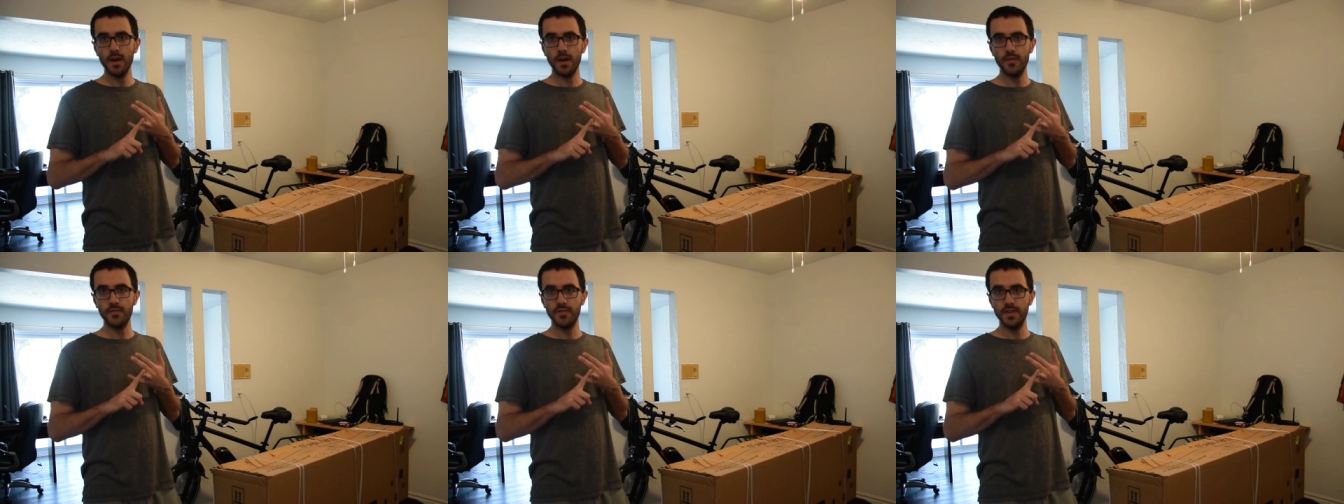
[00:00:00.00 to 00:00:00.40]

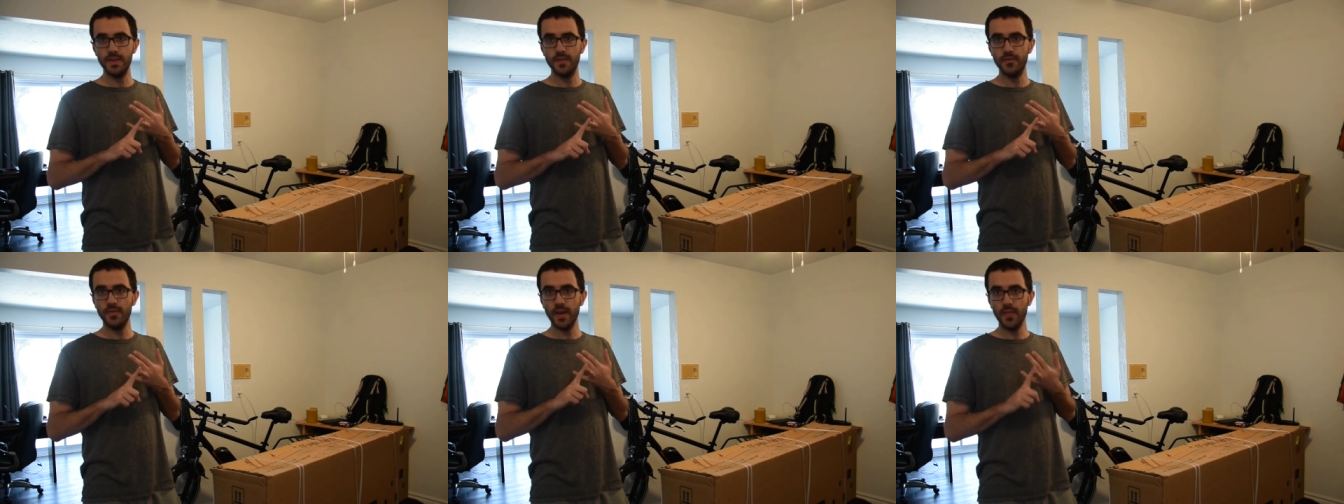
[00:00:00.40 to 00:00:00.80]
of
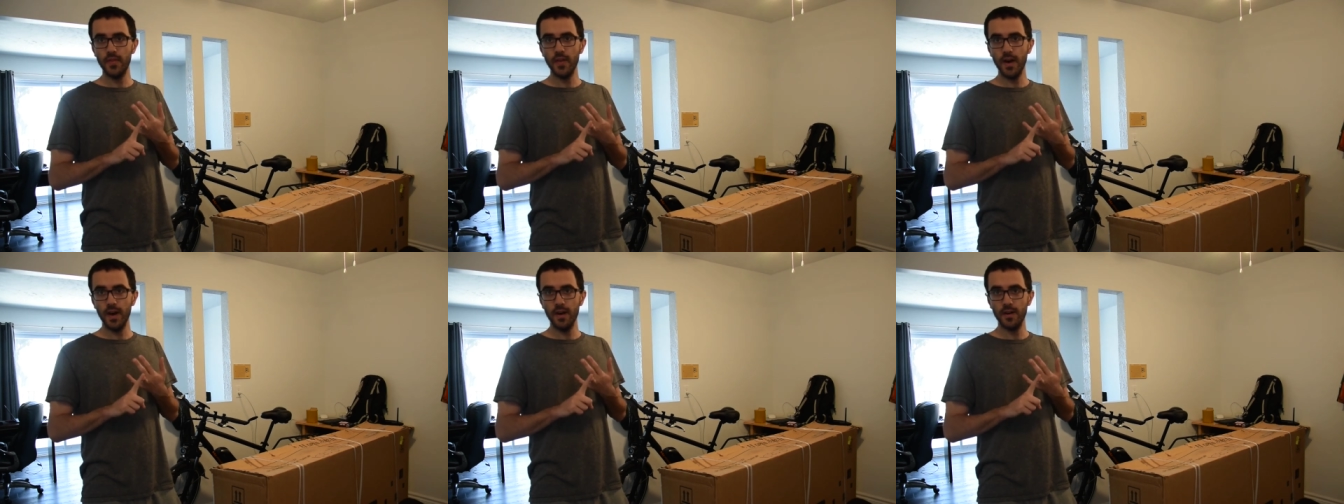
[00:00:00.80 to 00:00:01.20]
the fat
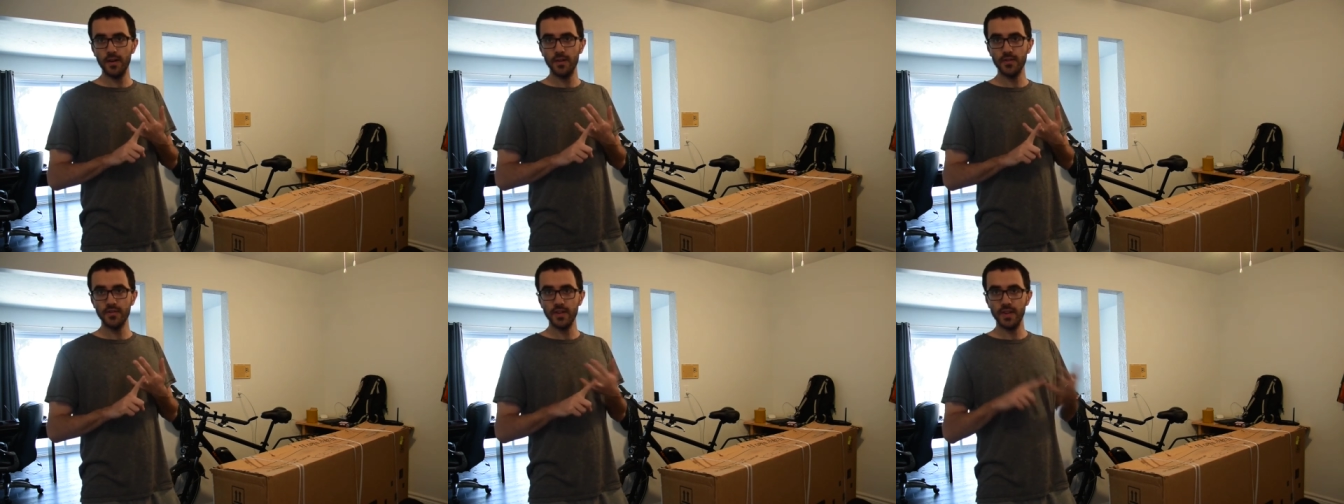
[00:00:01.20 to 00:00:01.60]

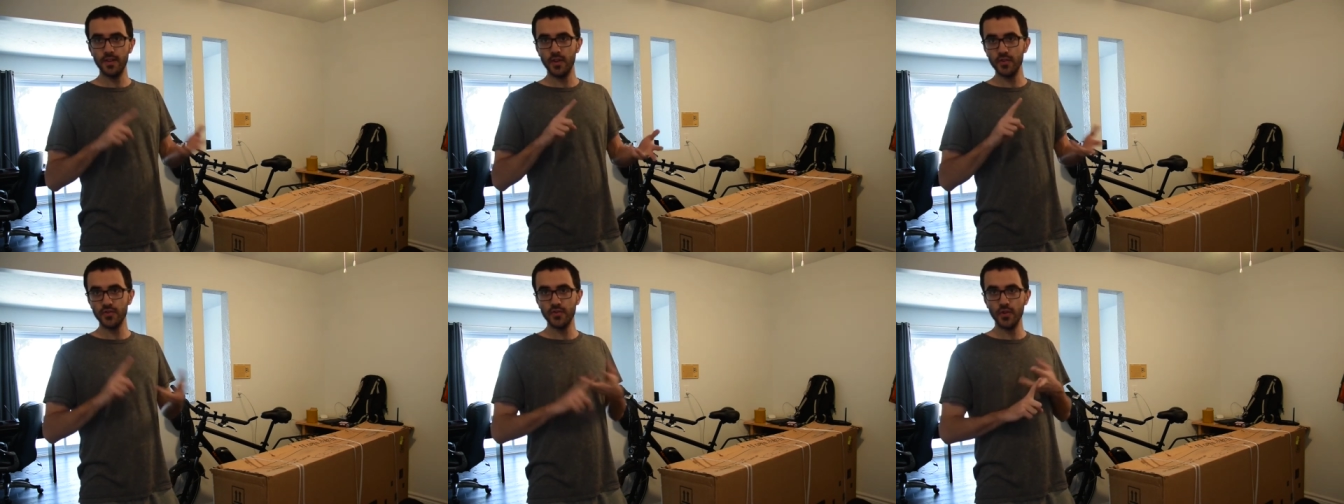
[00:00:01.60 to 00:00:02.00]
tires and
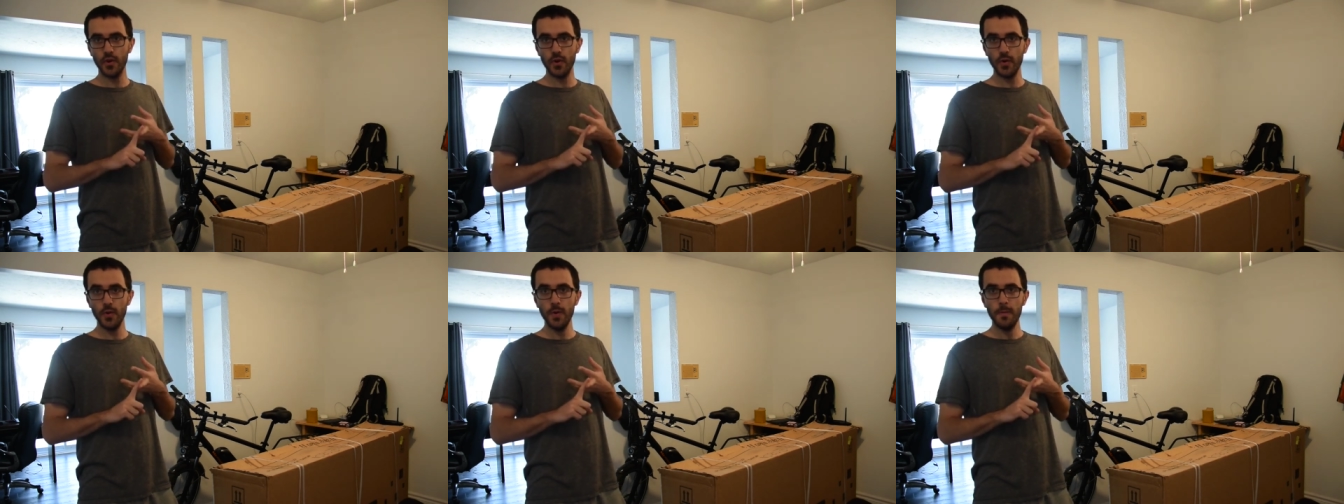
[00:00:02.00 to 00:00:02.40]

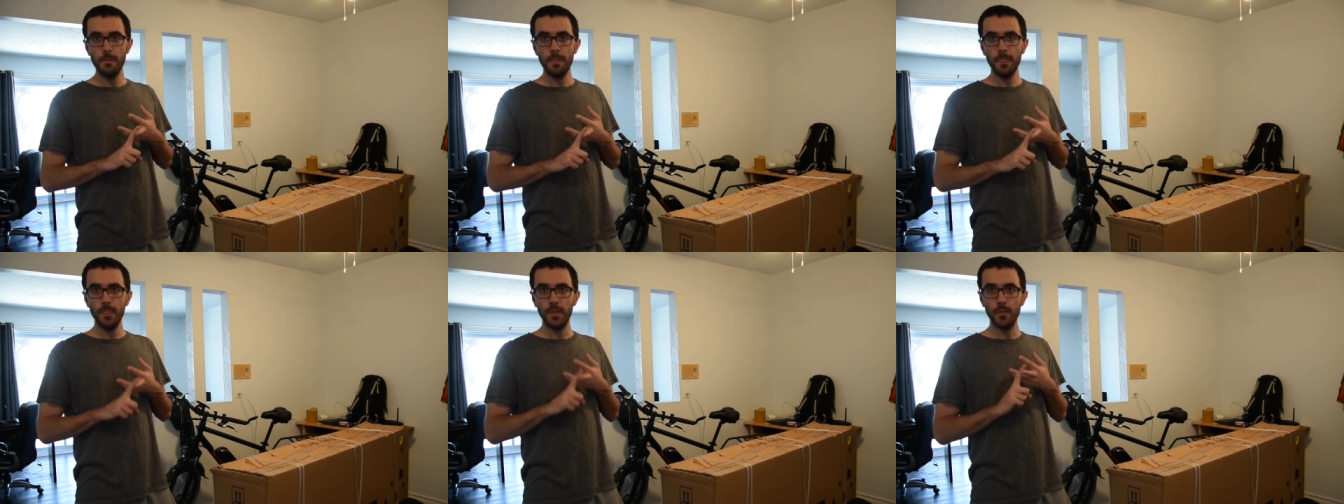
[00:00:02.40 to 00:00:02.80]
also
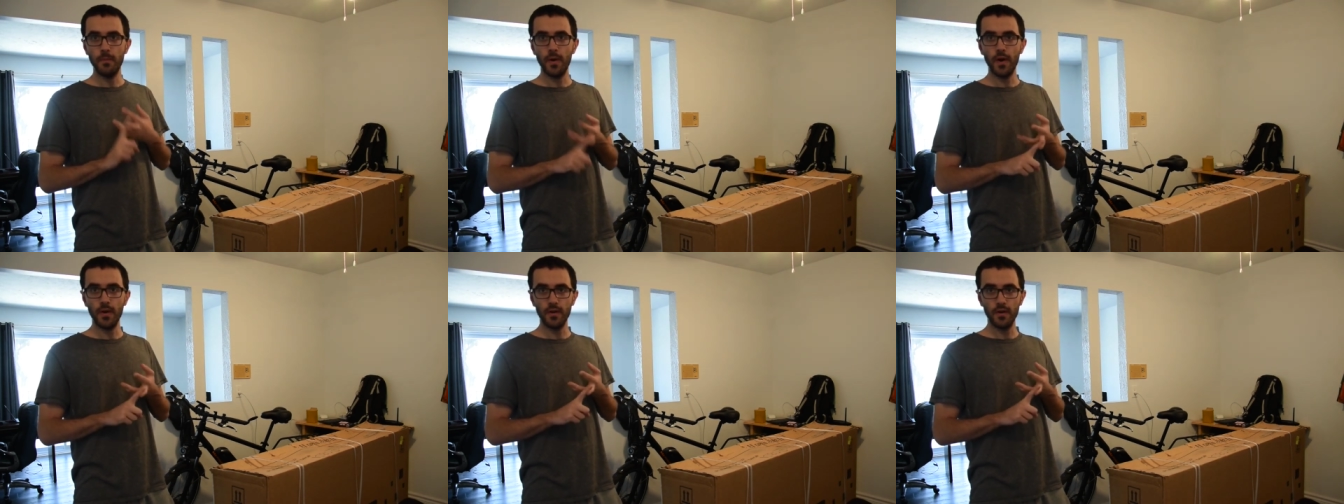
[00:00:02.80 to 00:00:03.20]
the
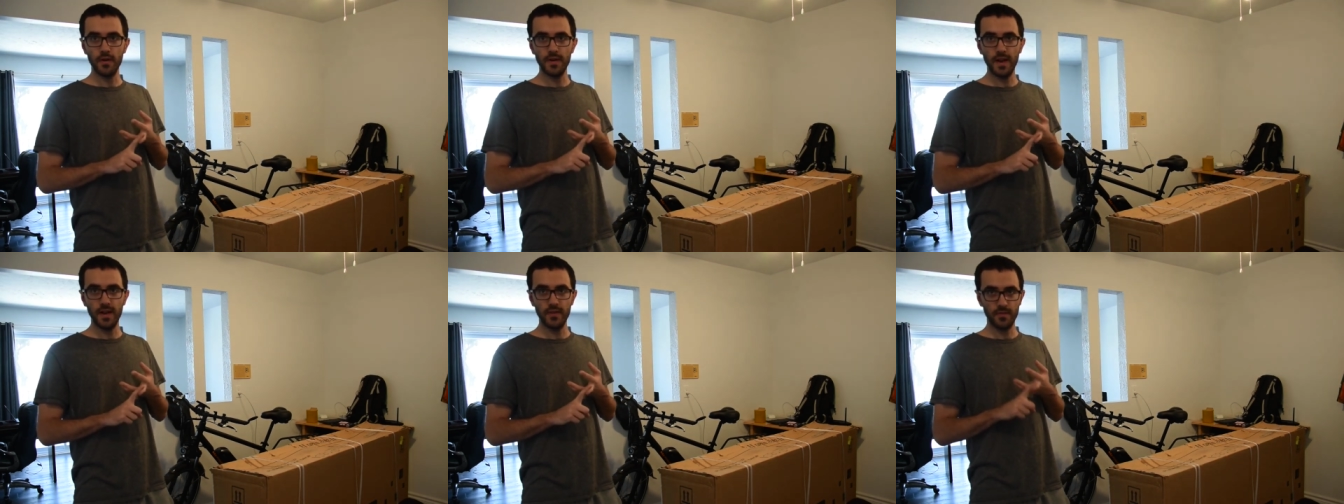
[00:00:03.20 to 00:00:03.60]
motor
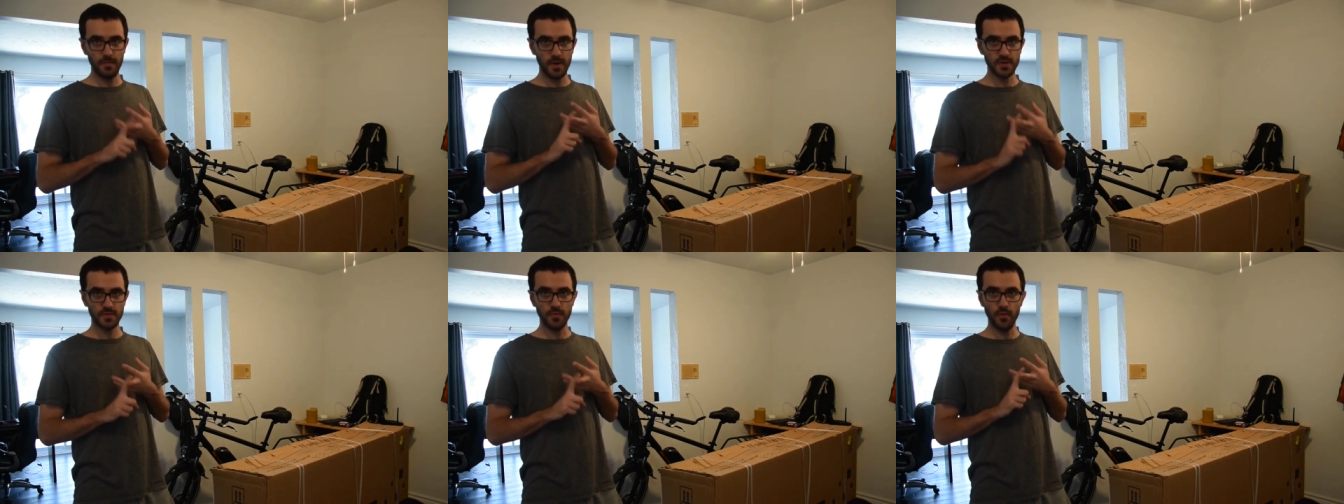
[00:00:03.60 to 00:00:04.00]
that is
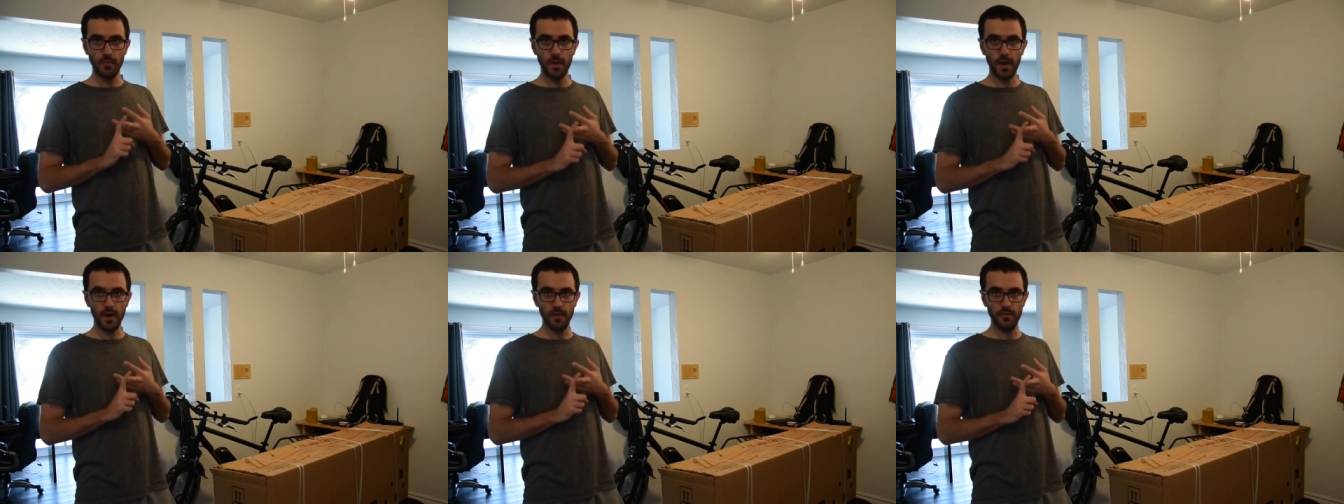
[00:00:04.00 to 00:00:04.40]
much more
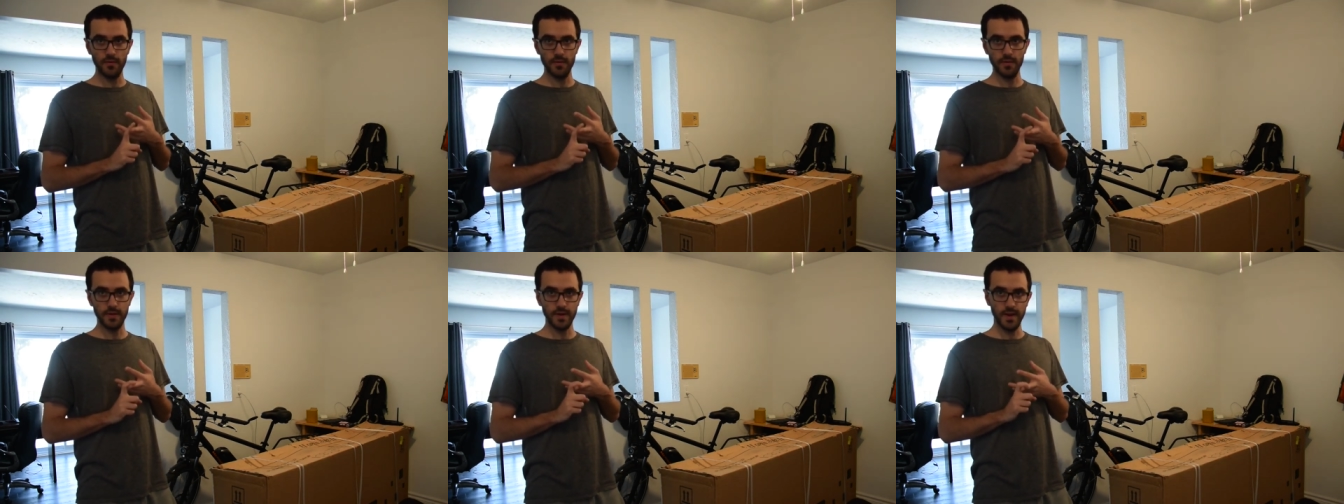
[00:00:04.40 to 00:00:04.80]

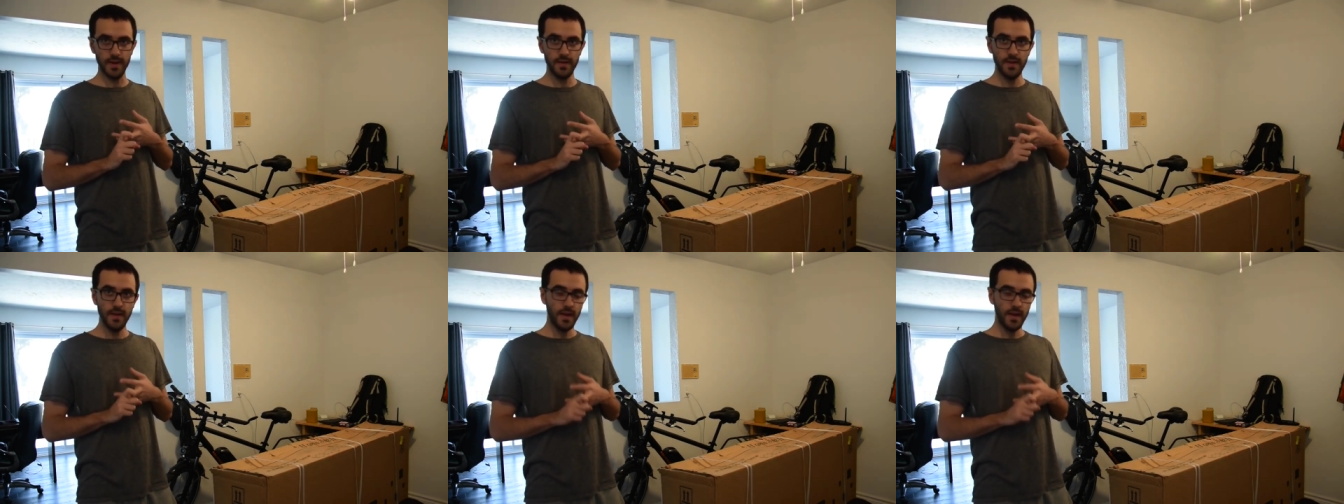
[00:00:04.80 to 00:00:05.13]
powerful, okay?